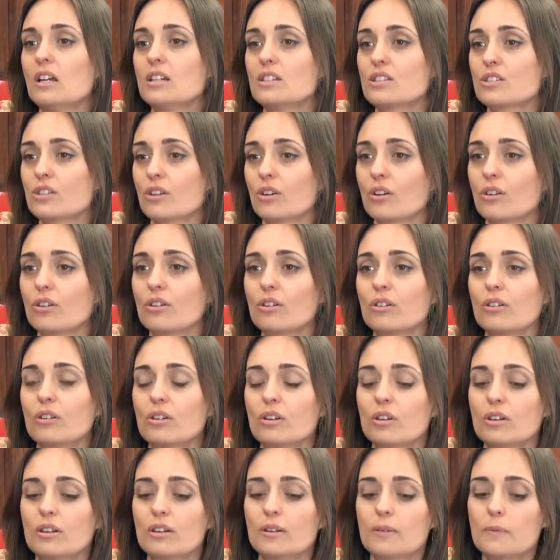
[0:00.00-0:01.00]
So
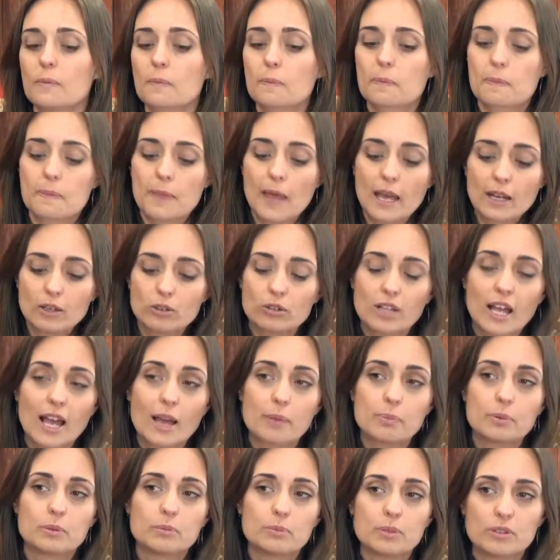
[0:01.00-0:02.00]
that all
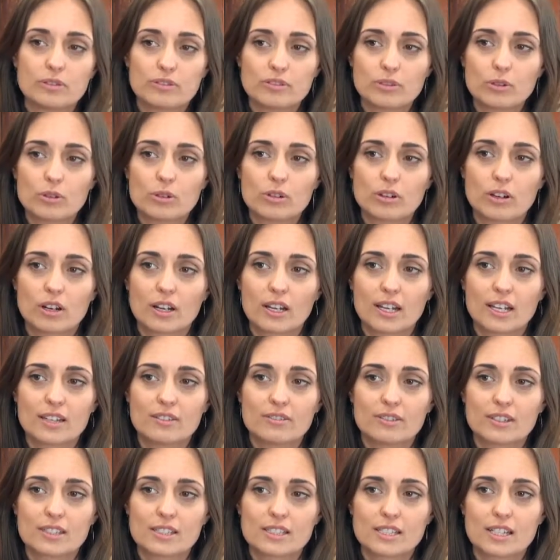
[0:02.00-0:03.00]
happened before I
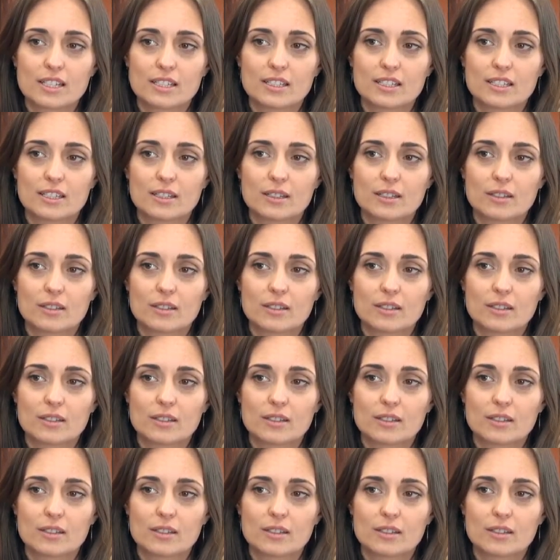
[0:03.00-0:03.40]
even attended